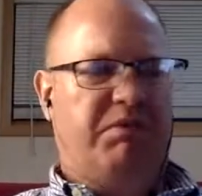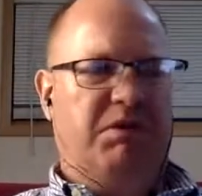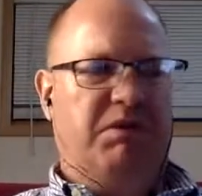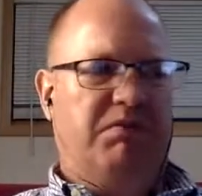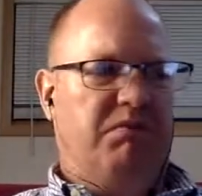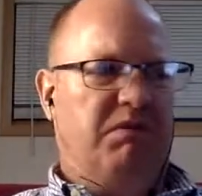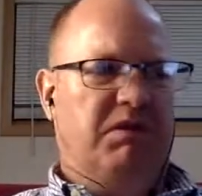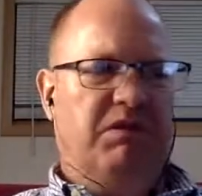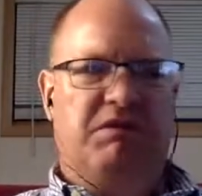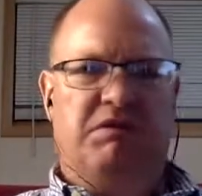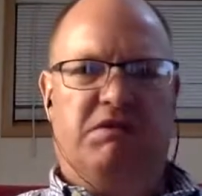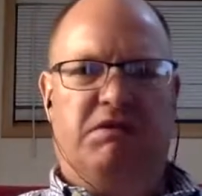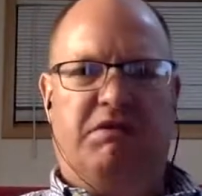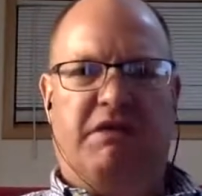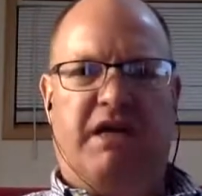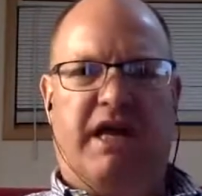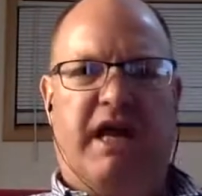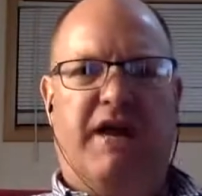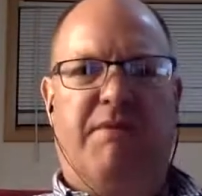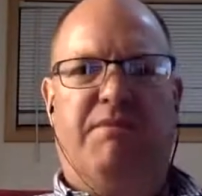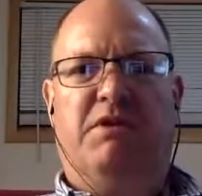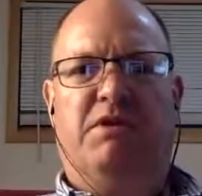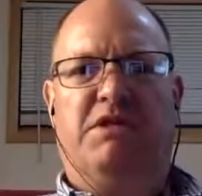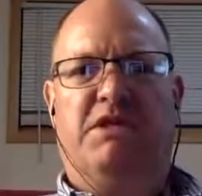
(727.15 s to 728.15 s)
These little
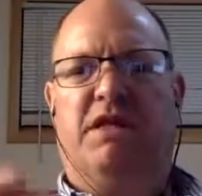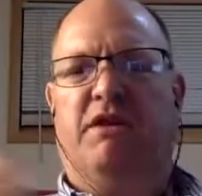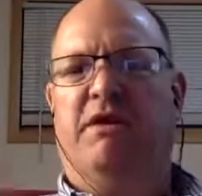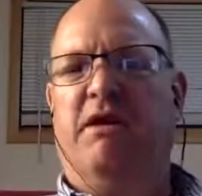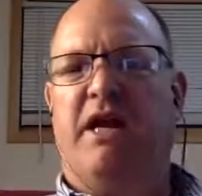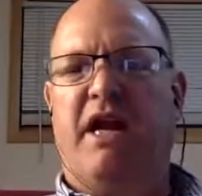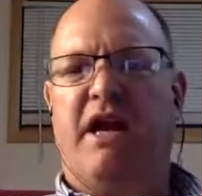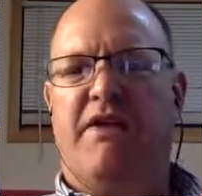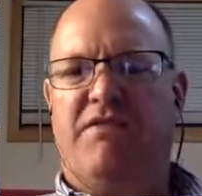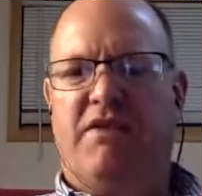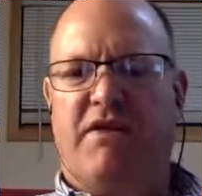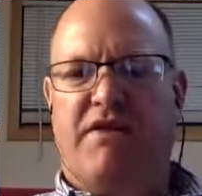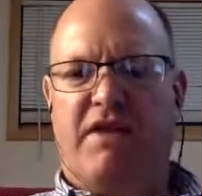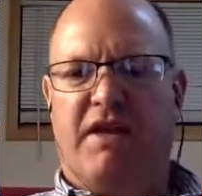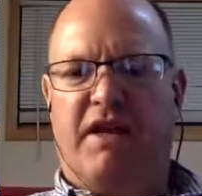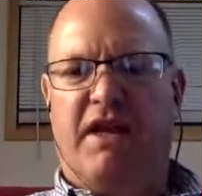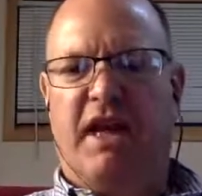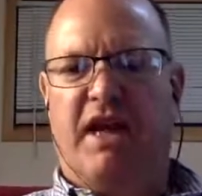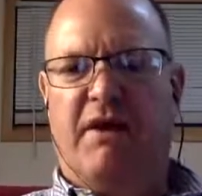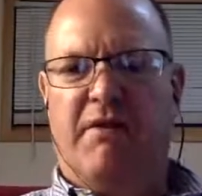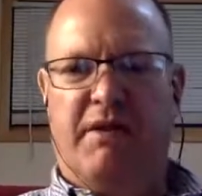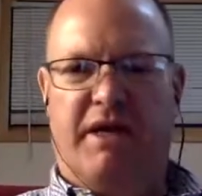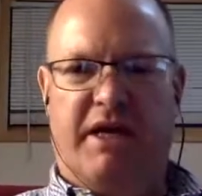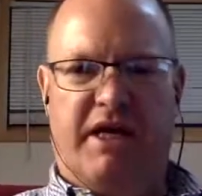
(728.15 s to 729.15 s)
cameras, they're in everything
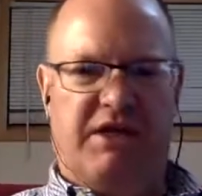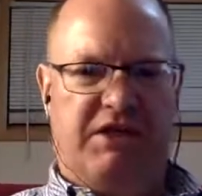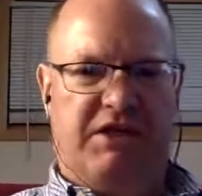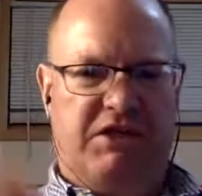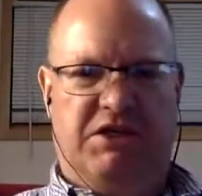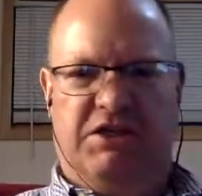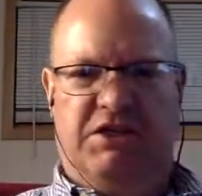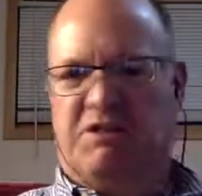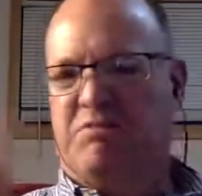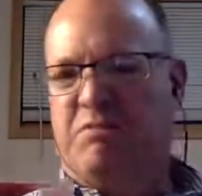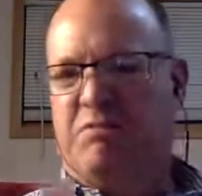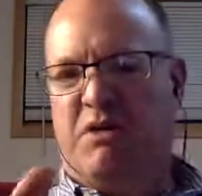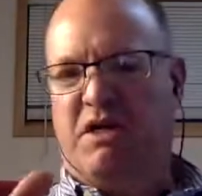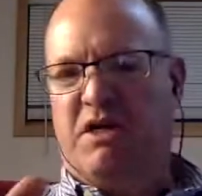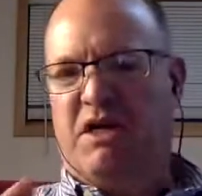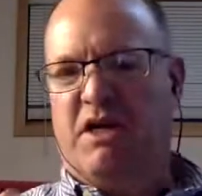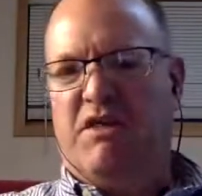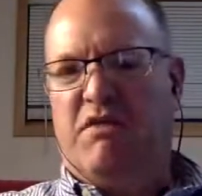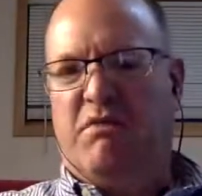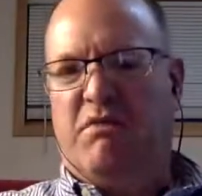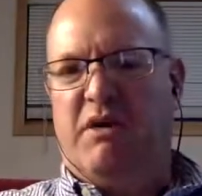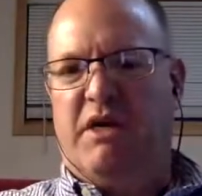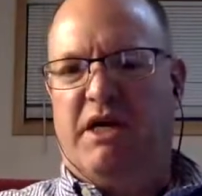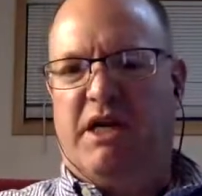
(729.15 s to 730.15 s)
nowadays. You just put
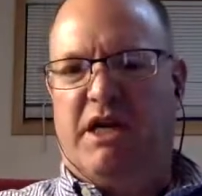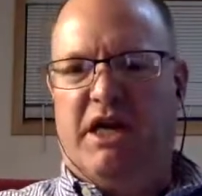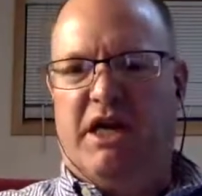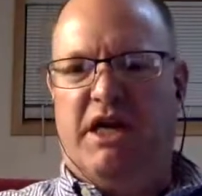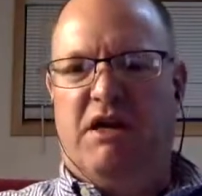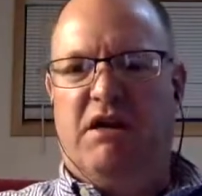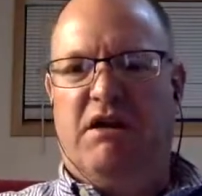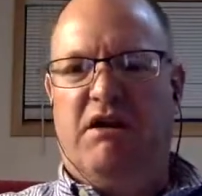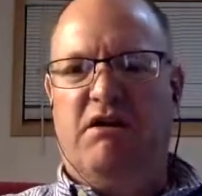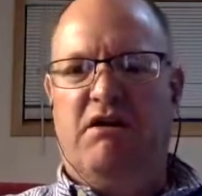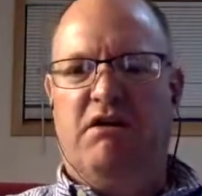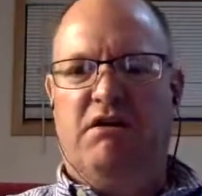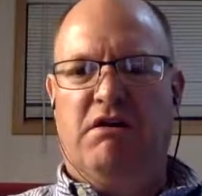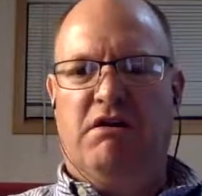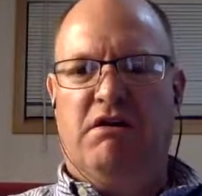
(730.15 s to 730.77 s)
another one here.